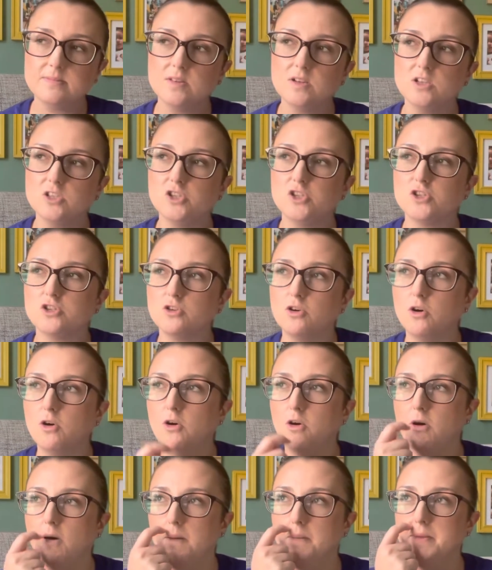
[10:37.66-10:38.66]

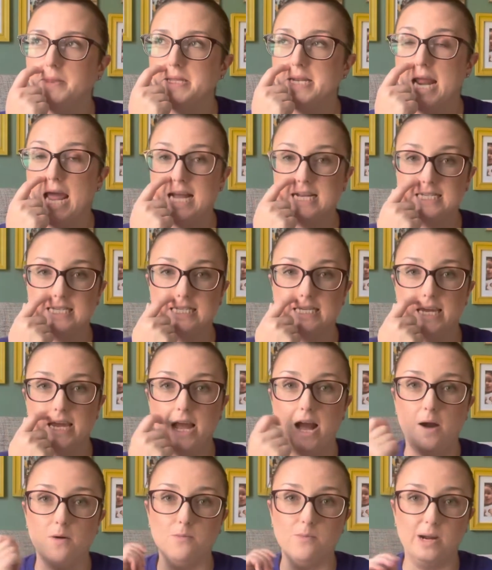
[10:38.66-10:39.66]
So the next
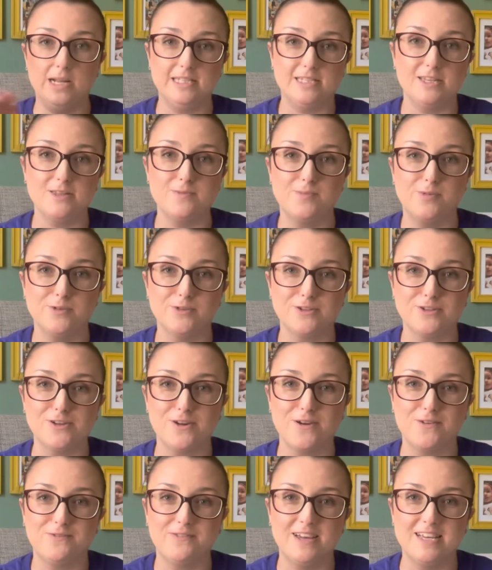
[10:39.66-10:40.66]
day I went to the post
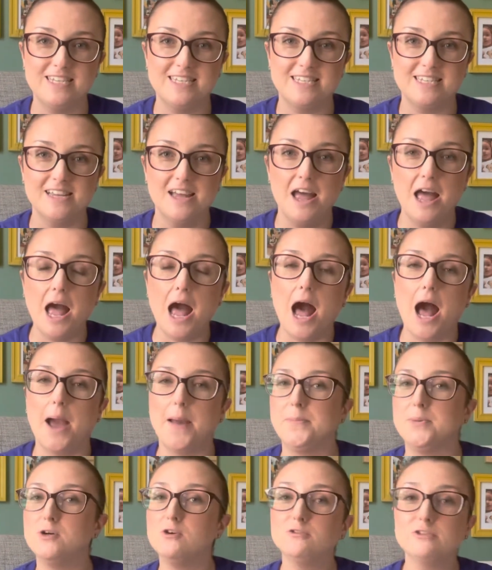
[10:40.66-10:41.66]
office, I
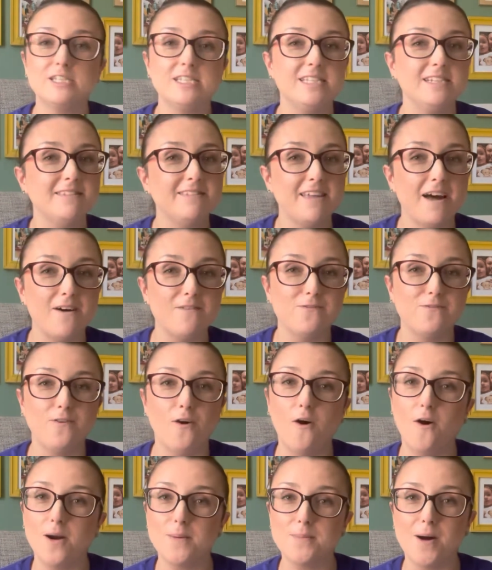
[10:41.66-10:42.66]
posted that
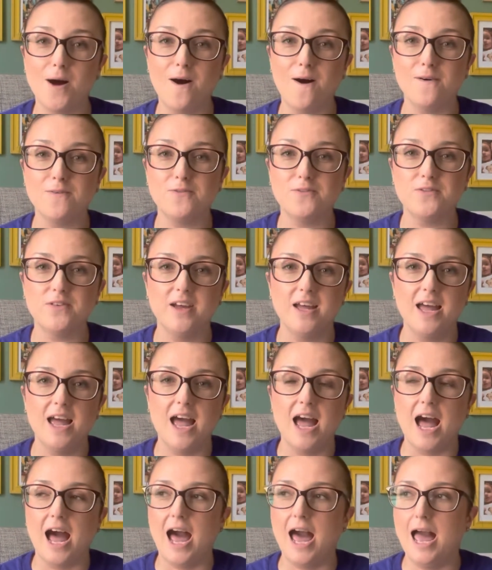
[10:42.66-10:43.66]
form off,
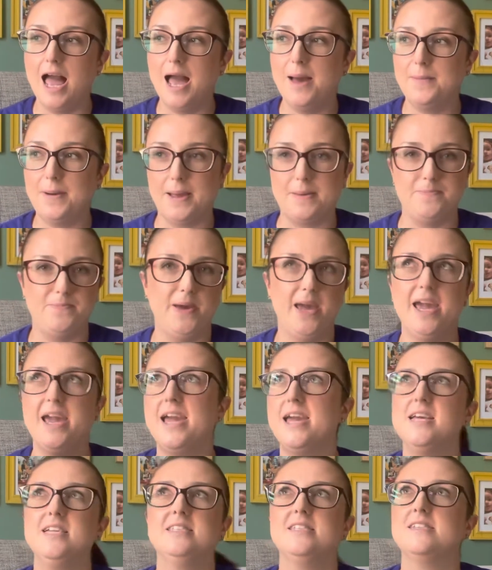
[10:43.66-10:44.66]
I
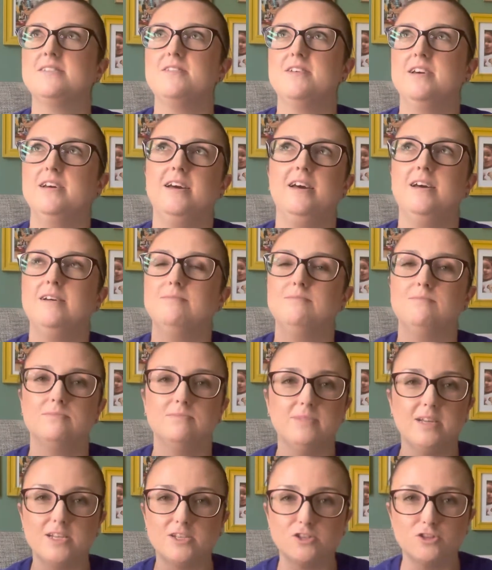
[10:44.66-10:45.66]
paid the
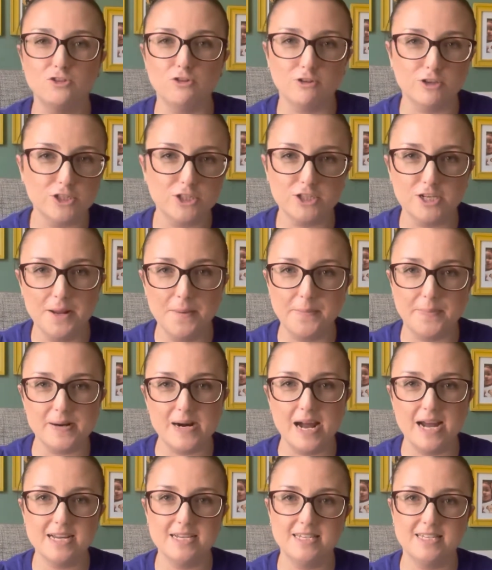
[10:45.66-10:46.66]
extortionate
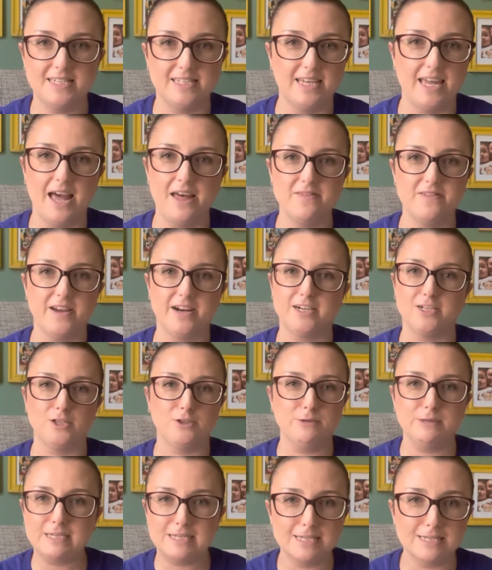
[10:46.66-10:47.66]
price to get there as
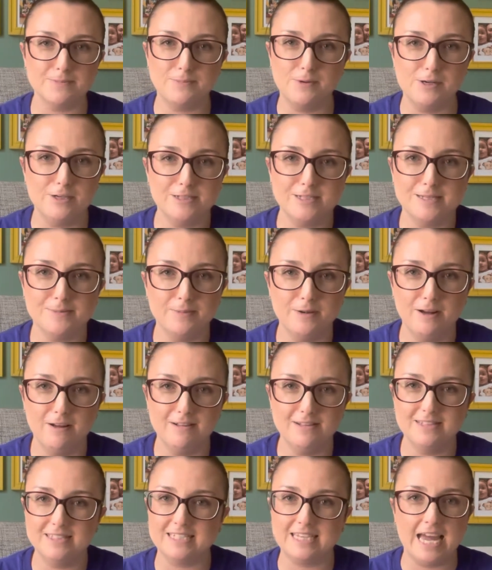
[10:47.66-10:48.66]
quick as
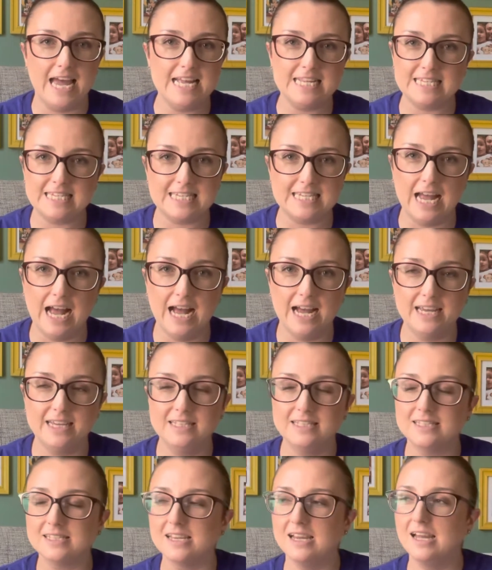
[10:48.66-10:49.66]
possible and to get it
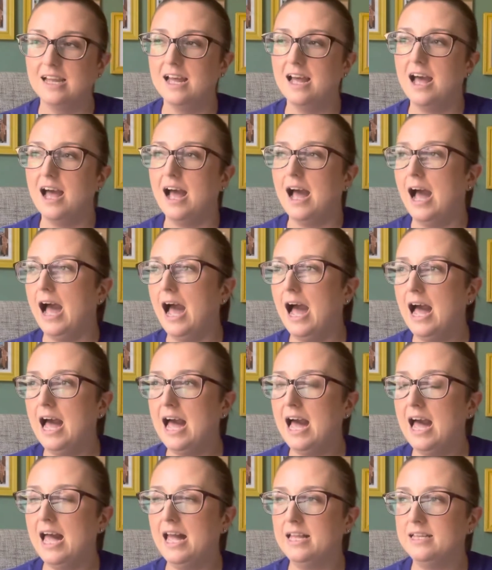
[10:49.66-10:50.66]
signed,
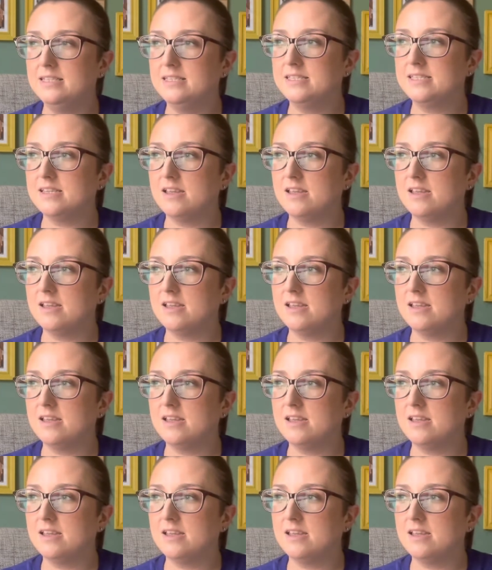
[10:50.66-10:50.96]
and